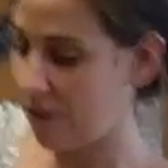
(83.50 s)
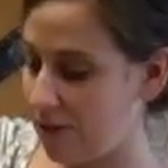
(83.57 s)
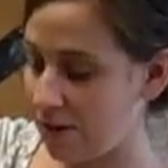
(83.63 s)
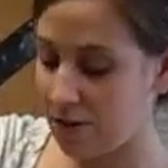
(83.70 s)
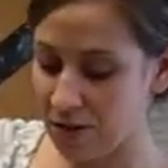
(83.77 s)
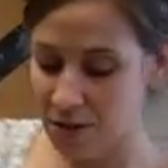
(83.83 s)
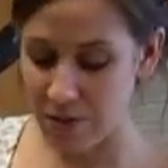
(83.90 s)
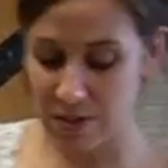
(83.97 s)
on the
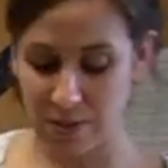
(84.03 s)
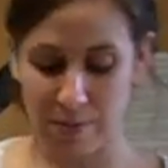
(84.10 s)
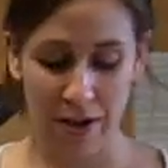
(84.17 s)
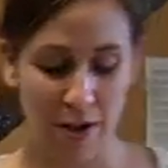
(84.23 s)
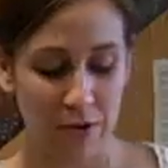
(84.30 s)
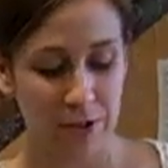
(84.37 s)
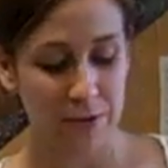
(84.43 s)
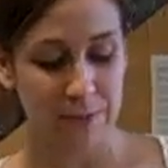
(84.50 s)
lowest
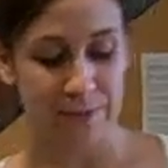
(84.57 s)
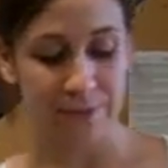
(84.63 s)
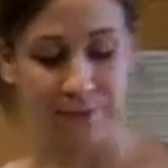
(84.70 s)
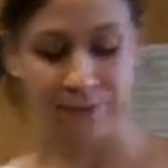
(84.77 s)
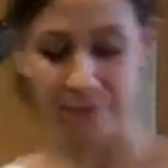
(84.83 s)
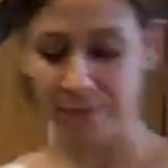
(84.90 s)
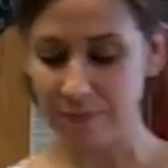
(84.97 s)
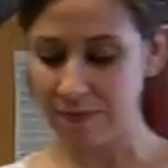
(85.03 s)
power.
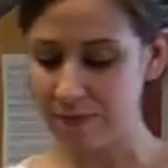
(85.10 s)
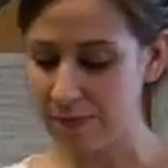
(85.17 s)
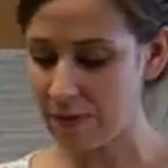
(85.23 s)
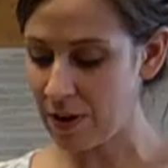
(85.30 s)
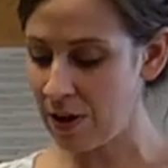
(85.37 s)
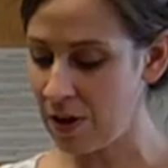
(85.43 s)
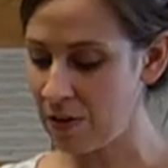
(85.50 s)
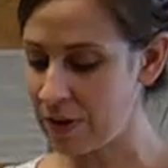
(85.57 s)

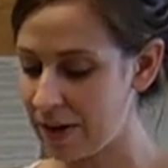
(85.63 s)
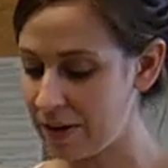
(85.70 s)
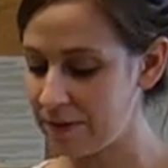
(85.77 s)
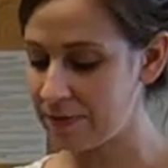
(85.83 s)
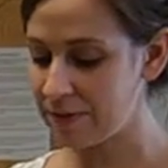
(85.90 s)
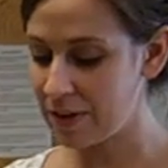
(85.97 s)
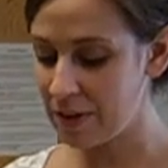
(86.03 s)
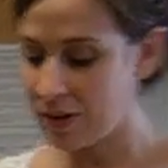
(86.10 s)
Okay.
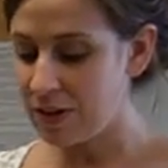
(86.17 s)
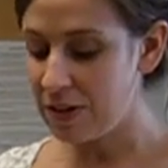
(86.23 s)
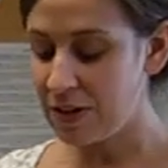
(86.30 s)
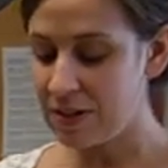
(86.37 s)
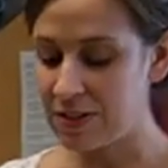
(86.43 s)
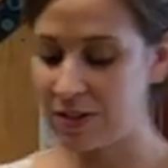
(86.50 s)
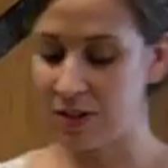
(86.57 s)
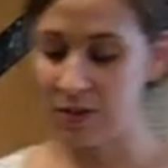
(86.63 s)

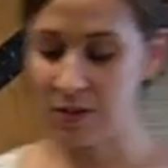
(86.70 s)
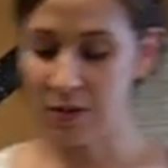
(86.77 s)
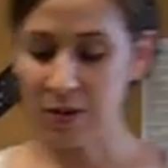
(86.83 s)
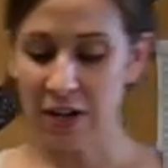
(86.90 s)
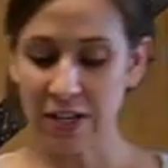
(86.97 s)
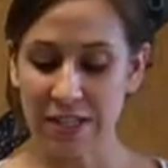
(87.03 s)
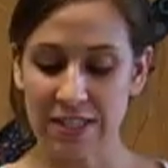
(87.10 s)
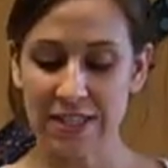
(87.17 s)
So
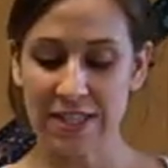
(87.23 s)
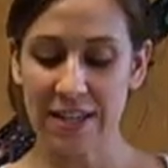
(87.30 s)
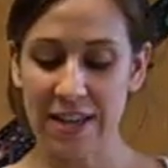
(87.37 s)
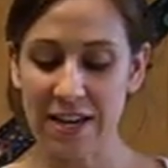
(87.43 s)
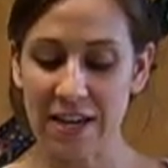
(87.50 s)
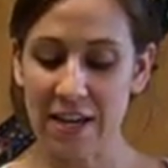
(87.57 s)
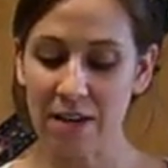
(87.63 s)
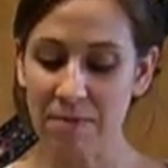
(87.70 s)

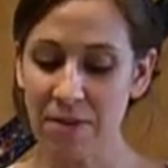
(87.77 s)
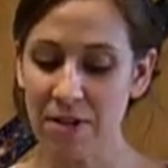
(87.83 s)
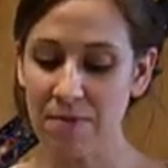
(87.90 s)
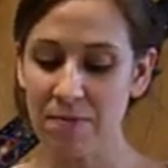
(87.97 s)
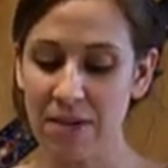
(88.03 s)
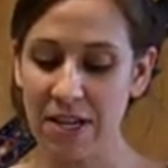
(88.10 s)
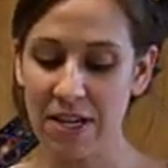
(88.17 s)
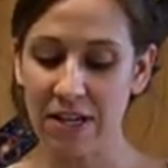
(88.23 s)
today I'm going
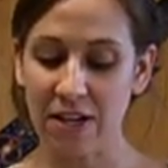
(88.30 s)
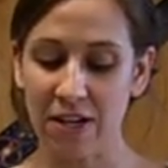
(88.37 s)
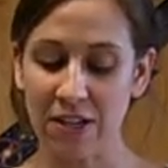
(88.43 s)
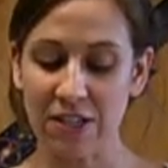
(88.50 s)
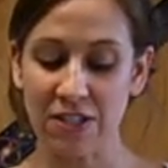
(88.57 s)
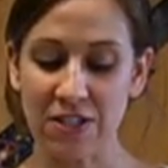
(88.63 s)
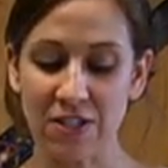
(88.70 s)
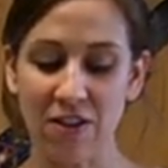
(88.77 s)
to make
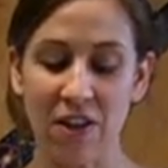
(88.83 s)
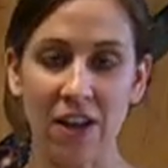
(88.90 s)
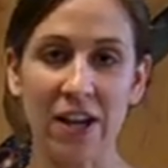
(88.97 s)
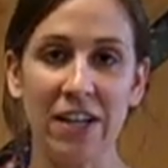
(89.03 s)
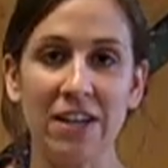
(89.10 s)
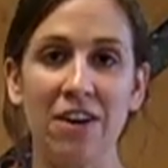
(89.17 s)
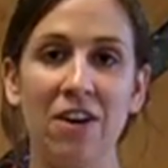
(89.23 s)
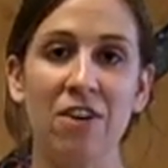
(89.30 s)
a
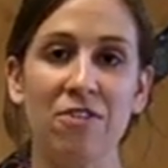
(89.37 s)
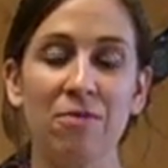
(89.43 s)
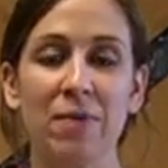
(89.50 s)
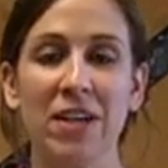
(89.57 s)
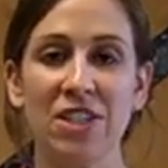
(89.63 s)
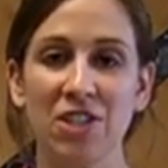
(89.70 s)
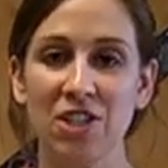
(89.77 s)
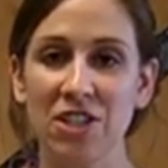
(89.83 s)
slide of
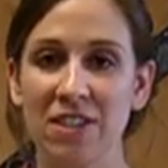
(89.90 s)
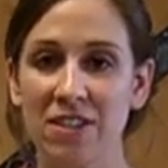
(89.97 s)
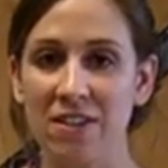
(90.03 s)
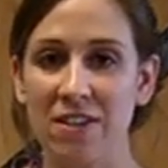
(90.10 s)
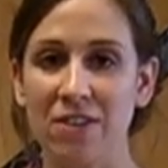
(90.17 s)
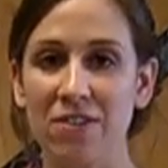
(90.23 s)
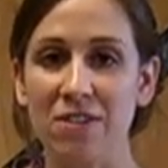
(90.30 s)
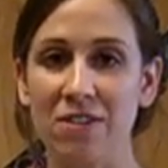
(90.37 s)
my cheek
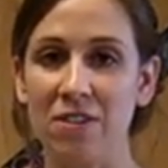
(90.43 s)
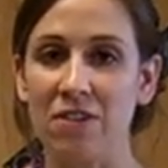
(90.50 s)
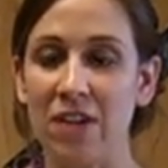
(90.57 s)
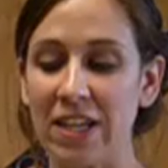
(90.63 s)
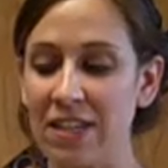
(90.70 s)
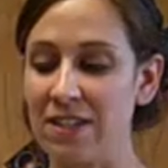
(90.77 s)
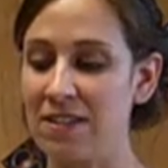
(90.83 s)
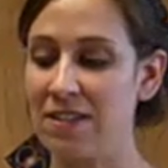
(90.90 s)
cells so
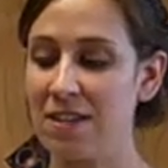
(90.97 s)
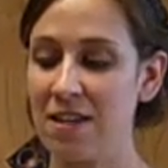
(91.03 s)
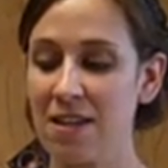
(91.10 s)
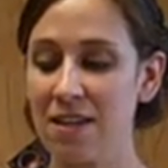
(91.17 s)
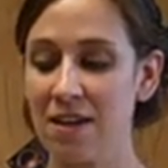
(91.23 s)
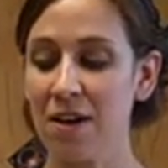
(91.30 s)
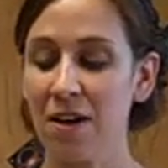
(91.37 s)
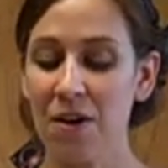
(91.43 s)
I can
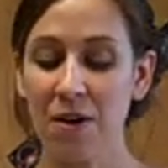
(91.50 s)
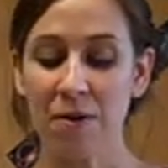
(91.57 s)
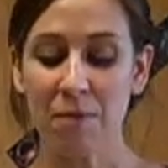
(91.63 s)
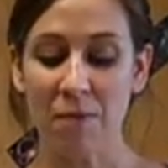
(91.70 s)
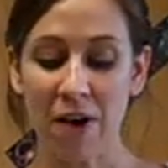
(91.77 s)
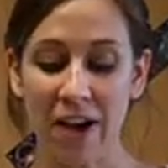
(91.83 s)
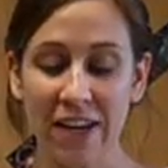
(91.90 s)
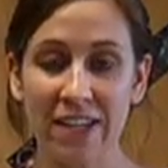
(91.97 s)
see
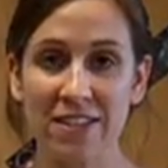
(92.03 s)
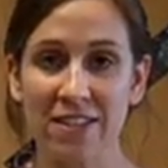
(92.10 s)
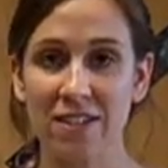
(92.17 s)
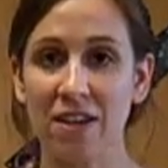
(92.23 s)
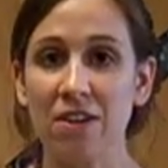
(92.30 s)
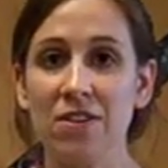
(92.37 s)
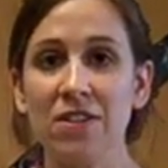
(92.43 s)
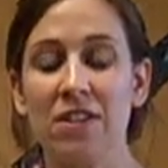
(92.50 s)
my
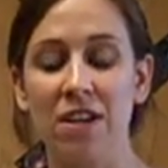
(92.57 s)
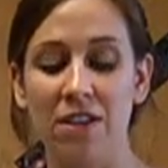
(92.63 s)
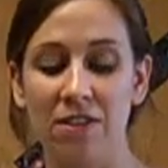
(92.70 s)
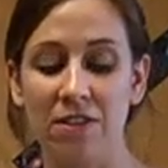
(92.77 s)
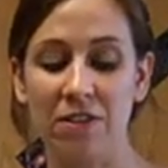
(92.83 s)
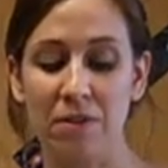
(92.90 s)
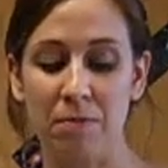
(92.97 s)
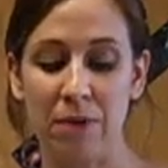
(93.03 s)
cells
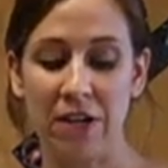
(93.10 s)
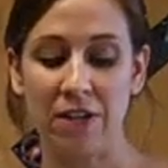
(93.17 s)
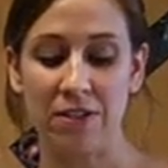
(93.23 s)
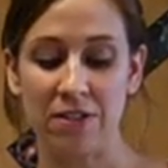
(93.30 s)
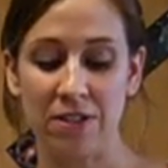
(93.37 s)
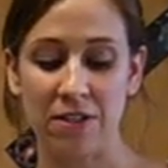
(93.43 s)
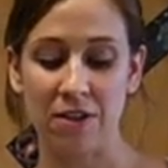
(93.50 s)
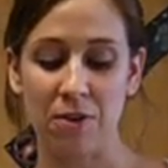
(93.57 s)
under the
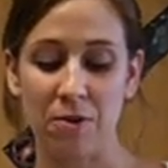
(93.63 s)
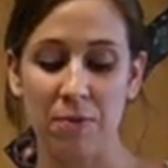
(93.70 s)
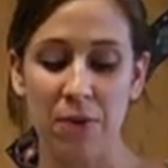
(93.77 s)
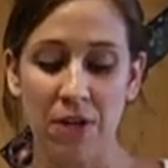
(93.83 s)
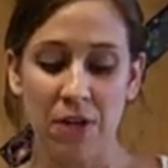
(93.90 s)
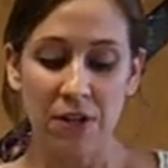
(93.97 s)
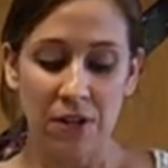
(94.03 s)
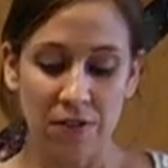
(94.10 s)
microscope.
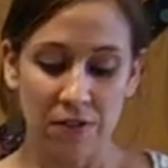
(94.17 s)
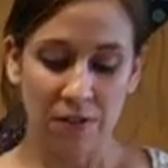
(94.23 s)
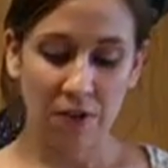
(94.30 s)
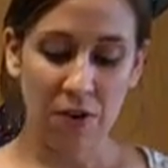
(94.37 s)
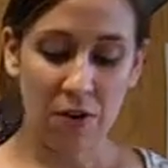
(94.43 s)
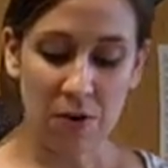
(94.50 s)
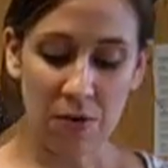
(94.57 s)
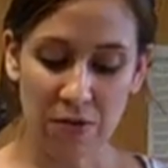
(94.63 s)
So
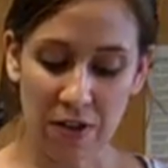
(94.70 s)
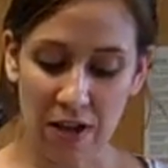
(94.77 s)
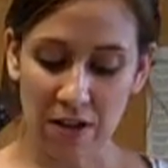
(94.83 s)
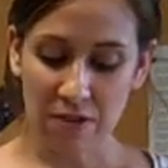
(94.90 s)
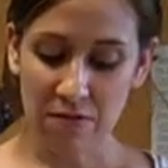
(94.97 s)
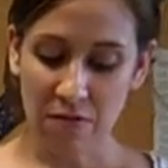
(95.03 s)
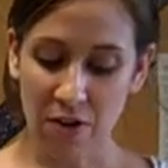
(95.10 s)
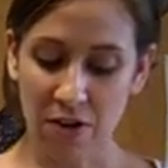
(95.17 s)

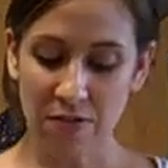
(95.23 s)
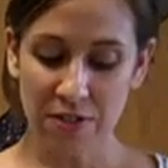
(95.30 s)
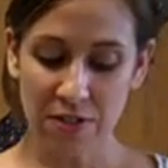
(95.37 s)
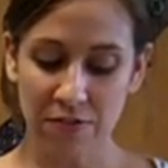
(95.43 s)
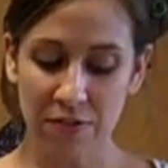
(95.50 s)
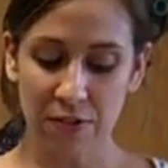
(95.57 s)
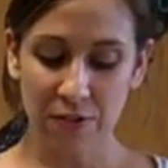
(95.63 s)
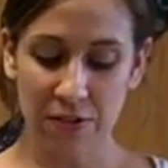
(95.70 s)
that involves a
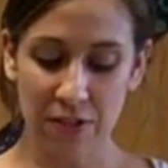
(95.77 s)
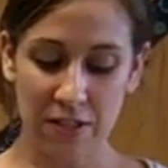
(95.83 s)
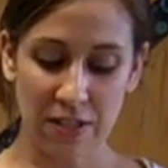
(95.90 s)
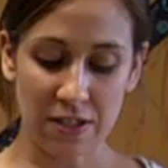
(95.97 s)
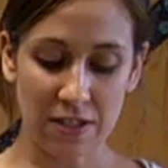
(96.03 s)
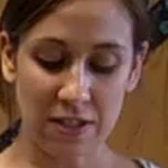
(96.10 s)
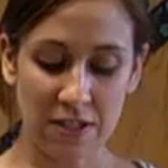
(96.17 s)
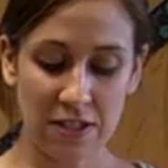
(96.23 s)
few
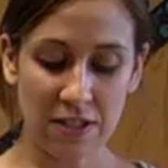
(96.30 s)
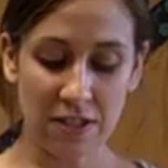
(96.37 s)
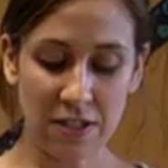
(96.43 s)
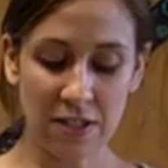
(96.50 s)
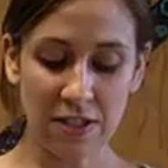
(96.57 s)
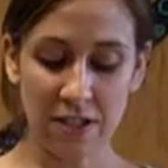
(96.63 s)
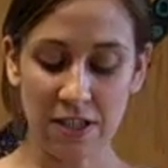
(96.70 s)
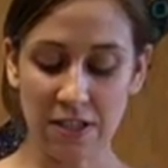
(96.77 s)
things.
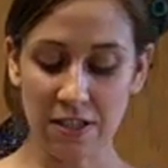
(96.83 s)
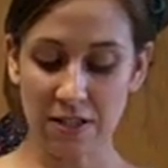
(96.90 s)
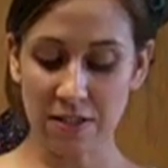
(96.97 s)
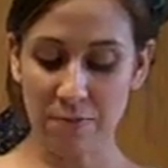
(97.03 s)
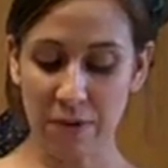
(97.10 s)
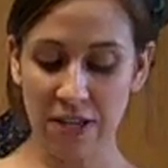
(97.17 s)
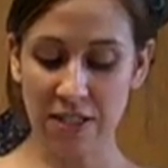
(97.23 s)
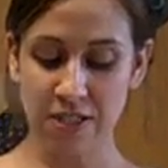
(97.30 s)
Here
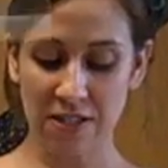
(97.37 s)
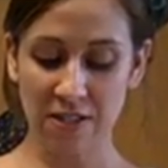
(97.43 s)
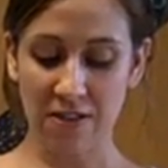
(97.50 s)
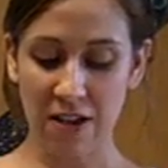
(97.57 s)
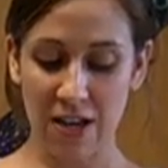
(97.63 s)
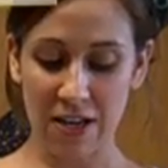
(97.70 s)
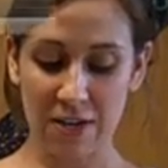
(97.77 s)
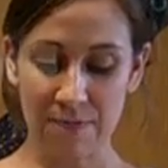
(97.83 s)
is my
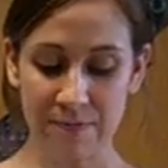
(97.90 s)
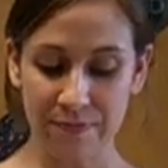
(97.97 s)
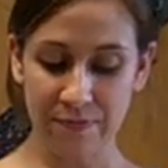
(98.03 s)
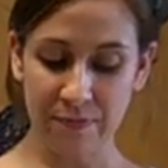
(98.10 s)
slide,